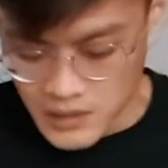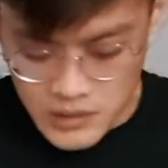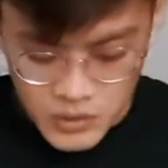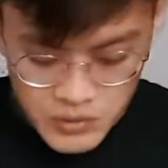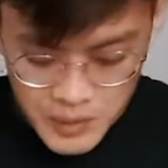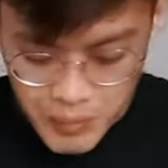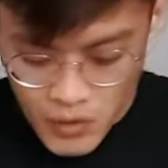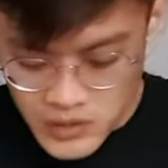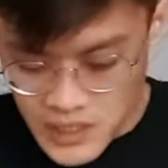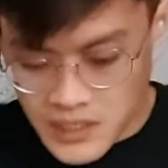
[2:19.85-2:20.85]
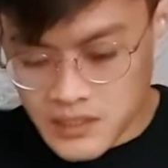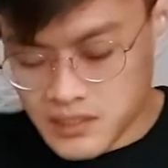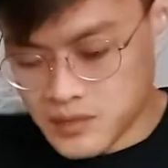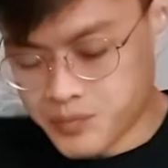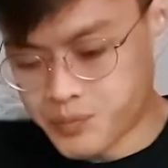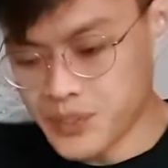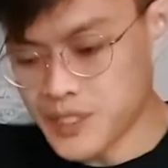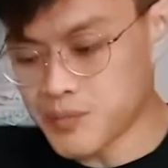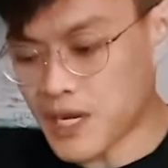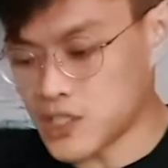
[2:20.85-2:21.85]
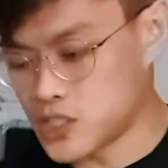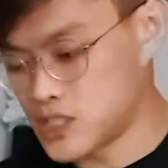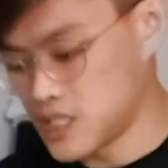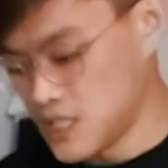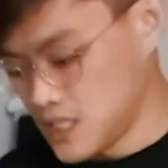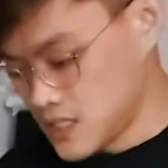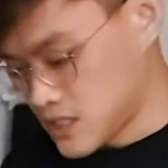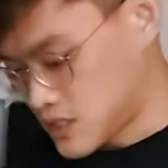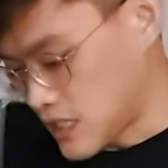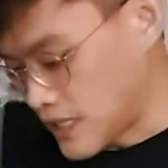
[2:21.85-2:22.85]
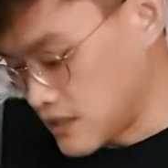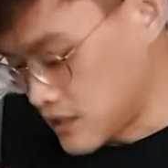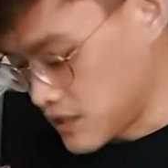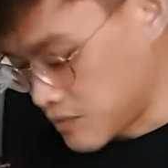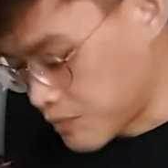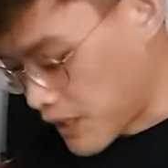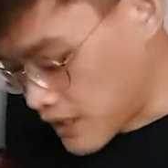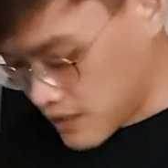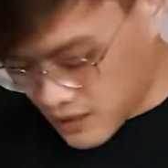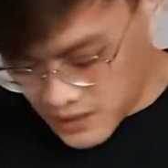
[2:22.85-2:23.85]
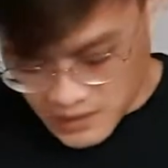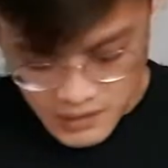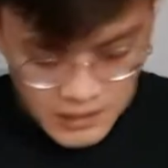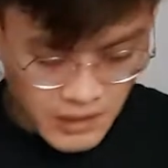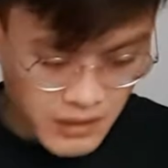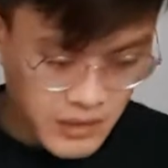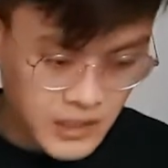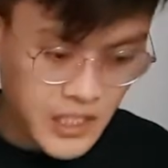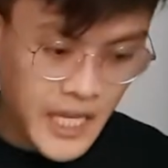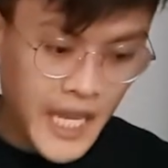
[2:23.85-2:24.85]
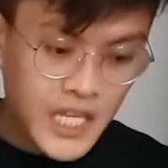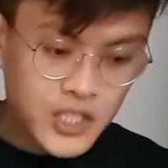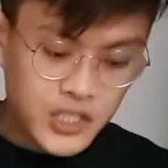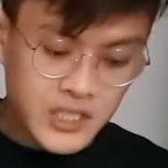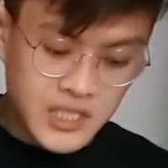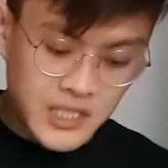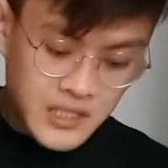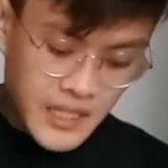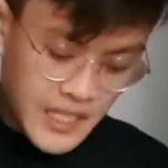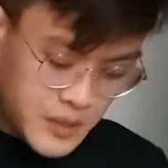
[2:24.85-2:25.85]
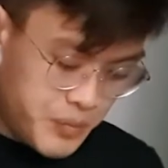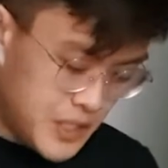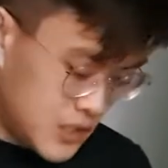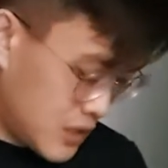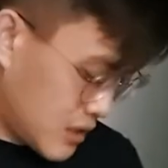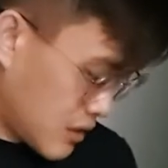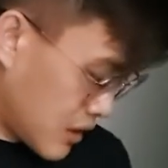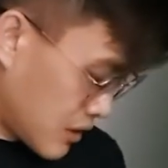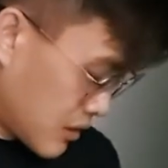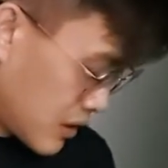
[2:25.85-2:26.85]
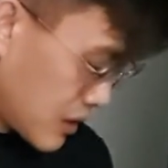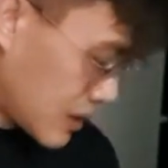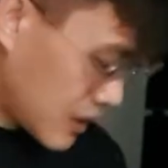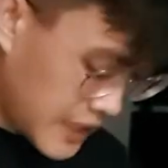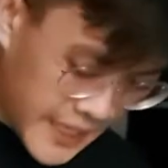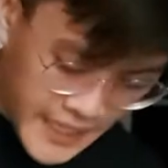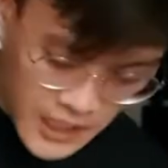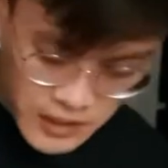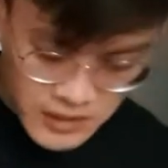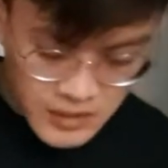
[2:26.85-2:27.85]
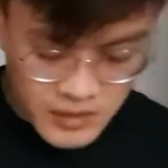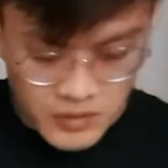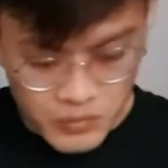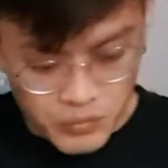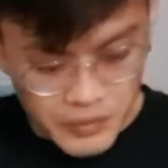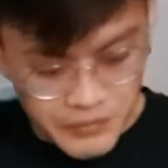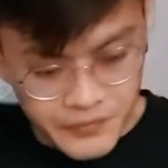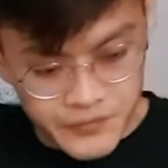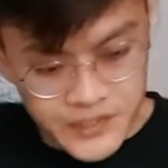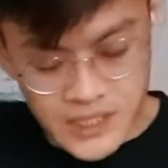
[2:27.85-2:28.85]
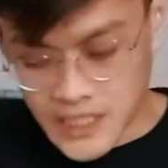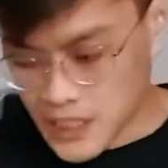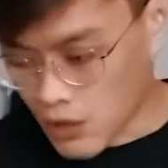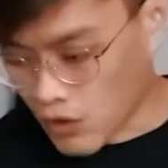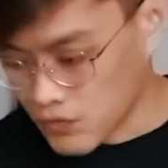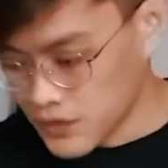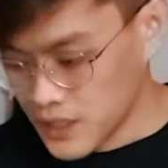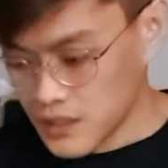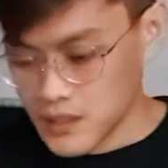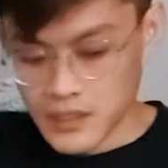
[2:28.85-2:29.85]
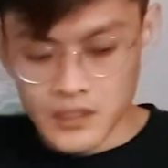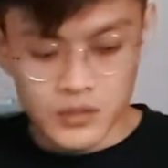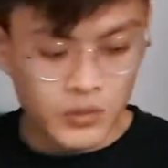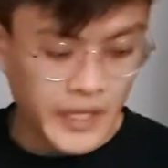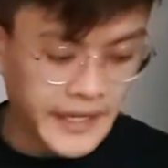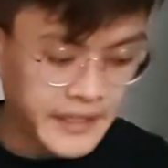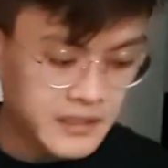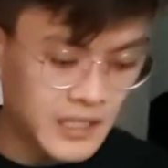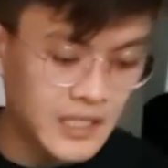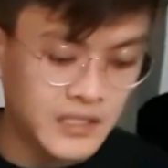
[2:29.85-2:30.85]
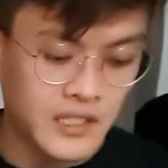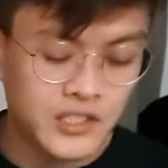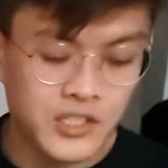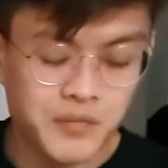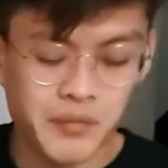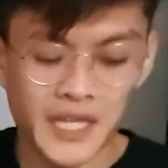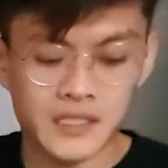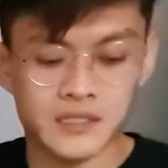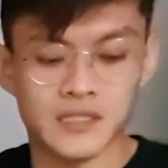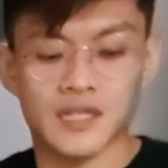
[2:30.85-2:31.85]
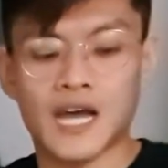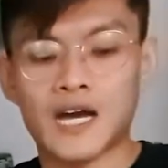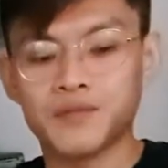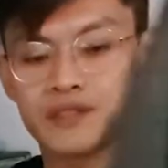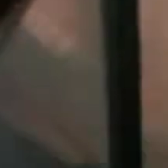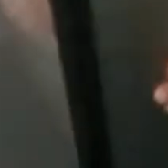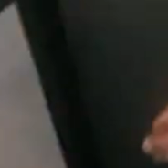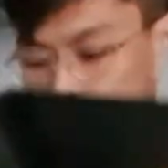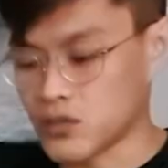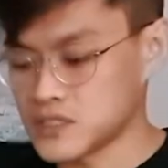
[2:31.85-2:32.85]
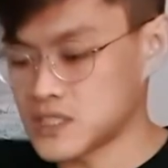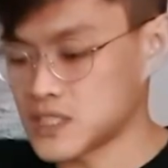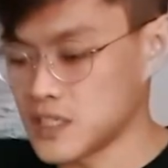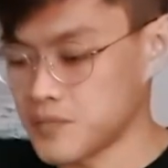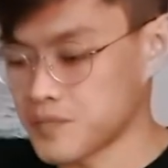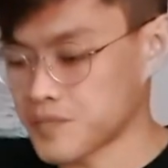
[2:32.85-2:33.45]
So the body is pretty much standard, but the edges here has been layered with silicone. So like I said, it actually makes the cover non-slip.